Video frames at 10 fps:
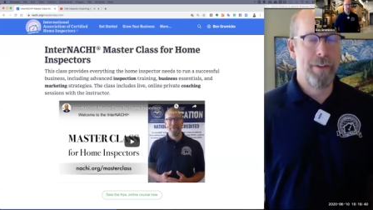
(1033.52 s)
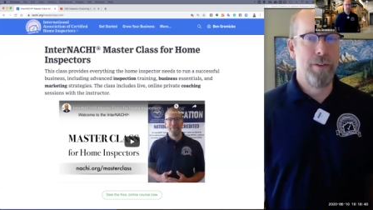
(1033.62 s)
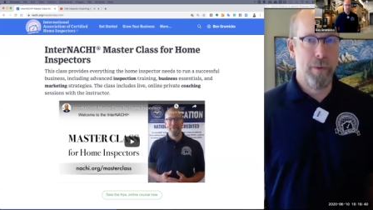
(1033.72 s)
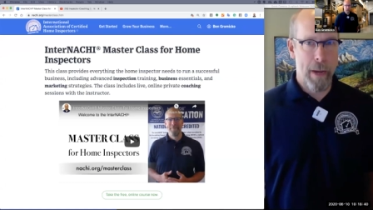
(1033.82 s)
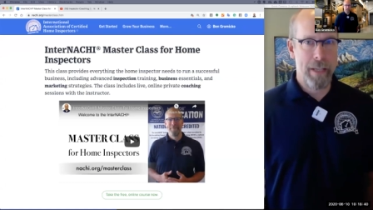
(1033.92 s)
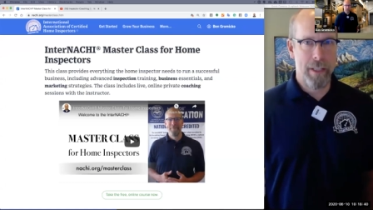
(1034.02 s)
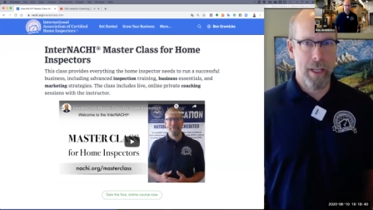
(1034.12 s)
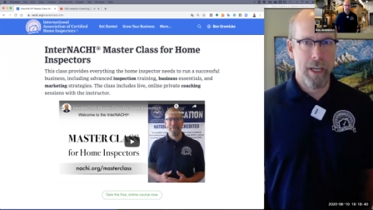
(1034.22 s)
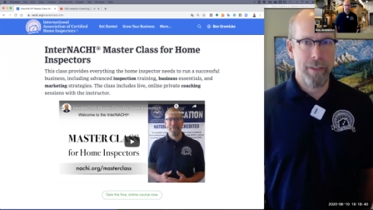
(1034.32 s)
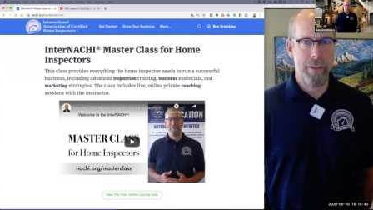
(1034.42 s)
your past
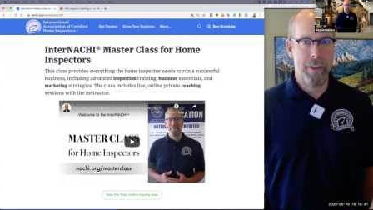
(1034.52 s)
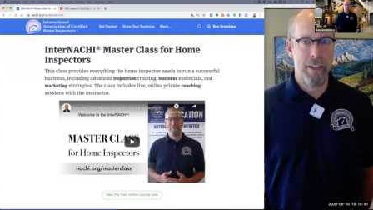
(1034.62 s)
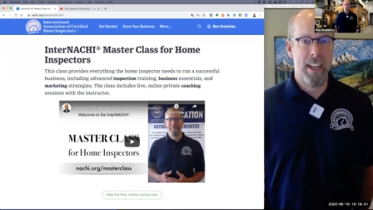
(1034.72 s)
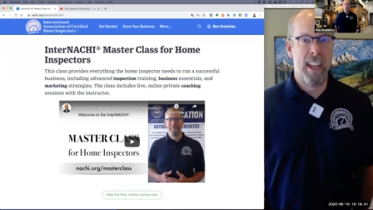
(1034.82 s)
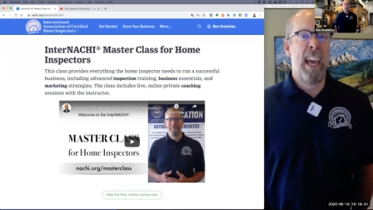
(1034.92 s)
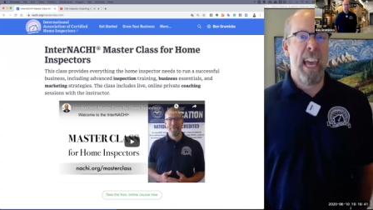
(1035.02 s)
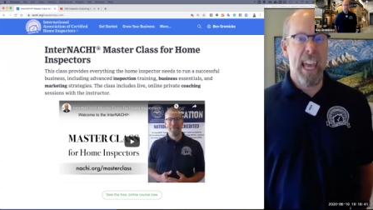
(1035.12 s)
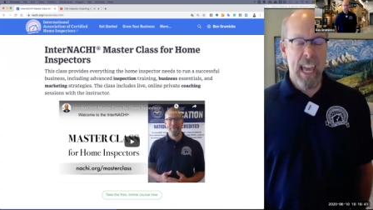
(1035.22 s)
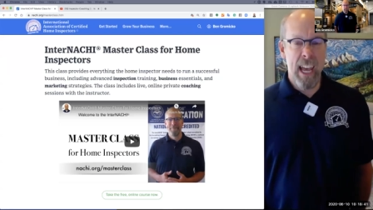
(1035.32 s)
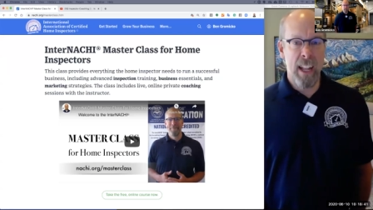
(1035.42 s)
client,
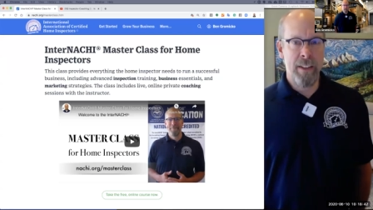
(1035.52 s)
and